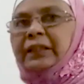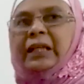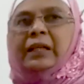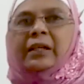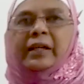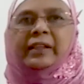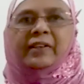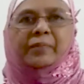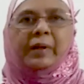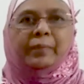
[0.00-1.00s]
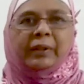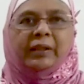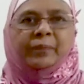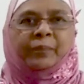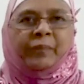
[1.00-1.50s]
memory. What is
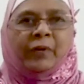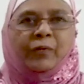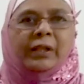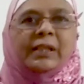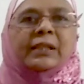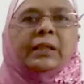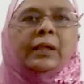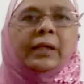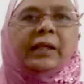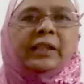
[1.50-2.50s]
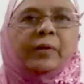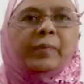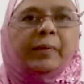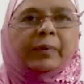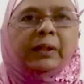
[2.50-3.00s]
declarative memory? For
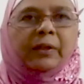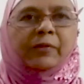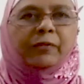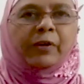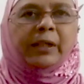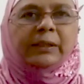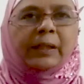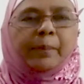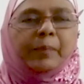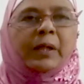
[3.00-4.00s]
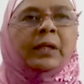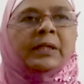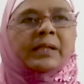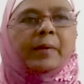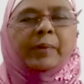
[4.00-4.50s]
example, some
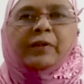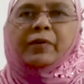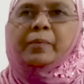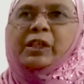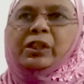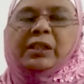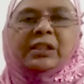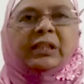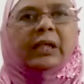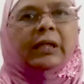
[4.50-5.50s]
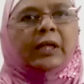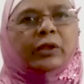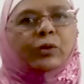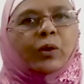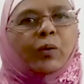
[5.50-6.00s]
information is declared to the whole
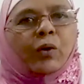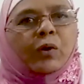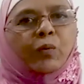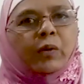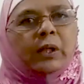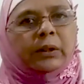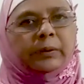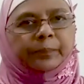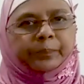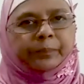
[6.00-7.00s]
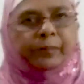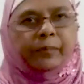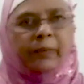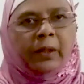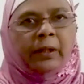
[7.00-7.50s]
world.
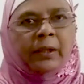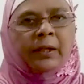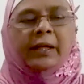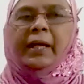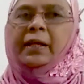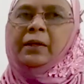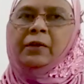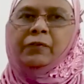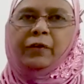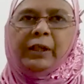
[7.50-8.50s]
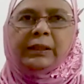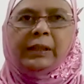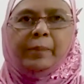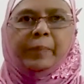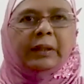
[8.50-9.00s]
Like for example, the
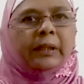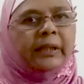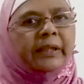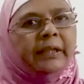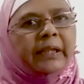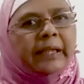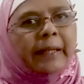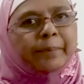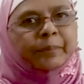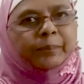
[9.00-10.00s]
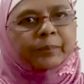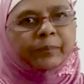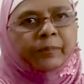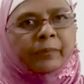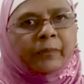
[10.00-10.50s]
country name
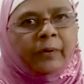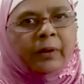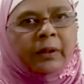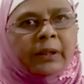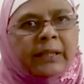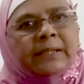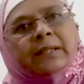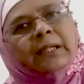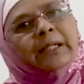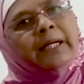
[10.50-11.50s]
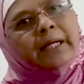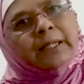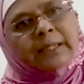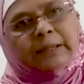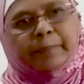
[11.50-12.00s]
is a declared aspect.
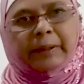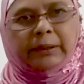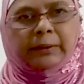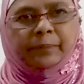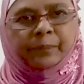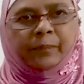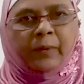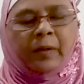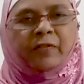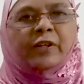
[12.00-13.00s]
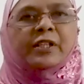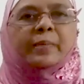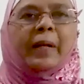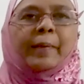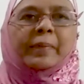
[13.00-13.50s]
First Prime Minister
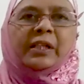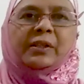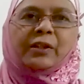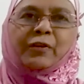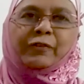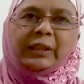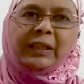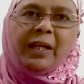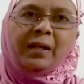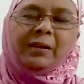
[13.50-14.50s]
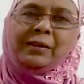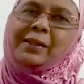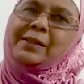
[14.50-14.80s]
of India is a declared